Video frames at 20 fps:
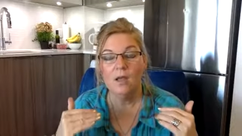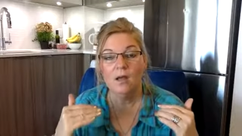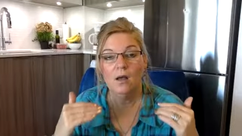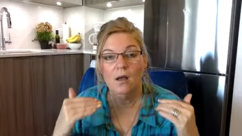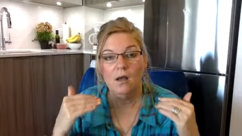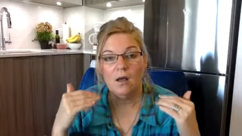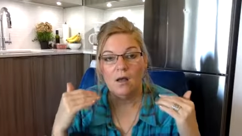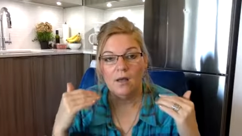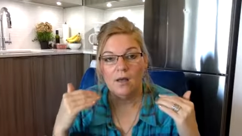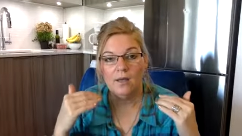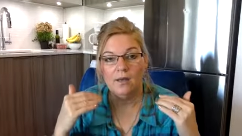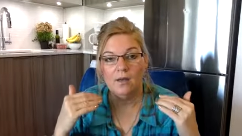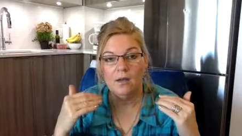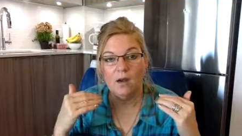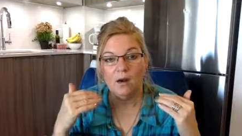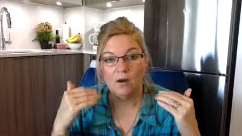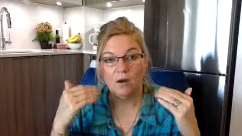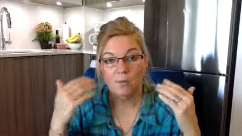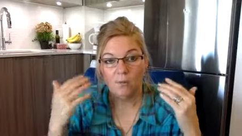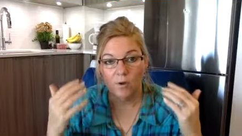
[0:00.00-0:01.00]
on
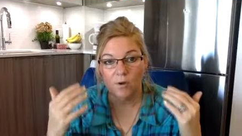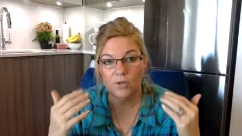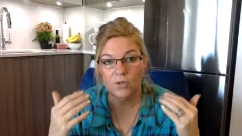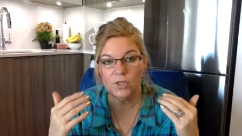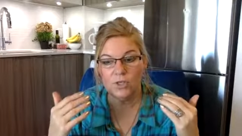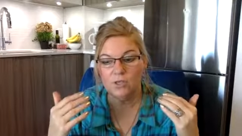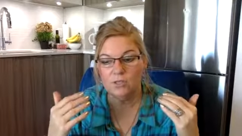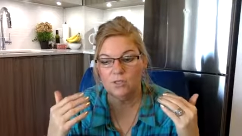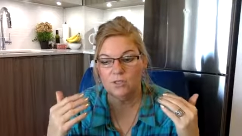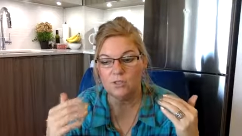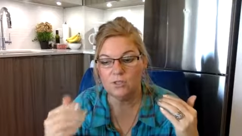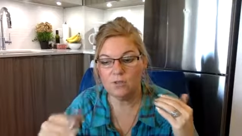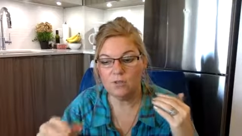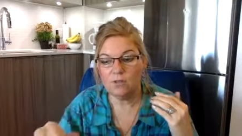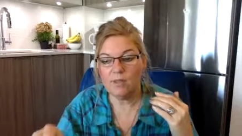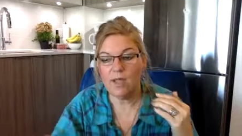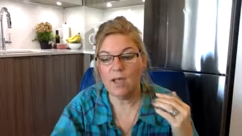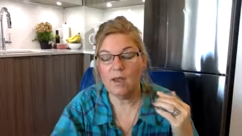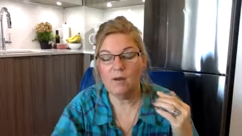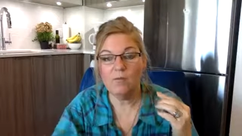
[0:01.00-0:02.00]
our emotions so
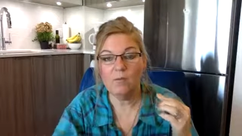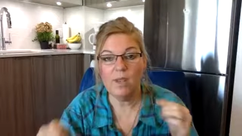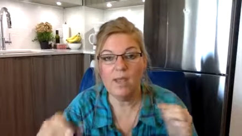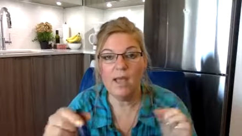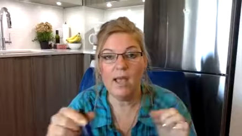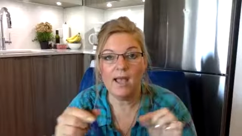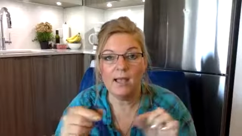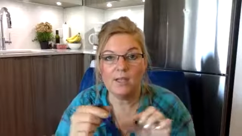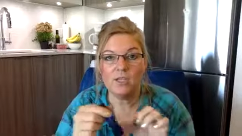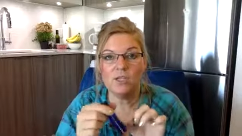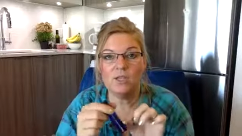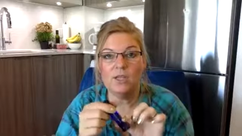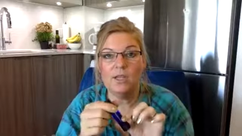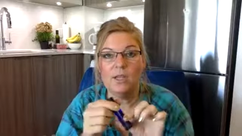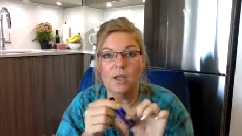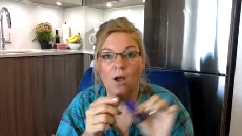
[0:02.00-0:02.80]
that we actually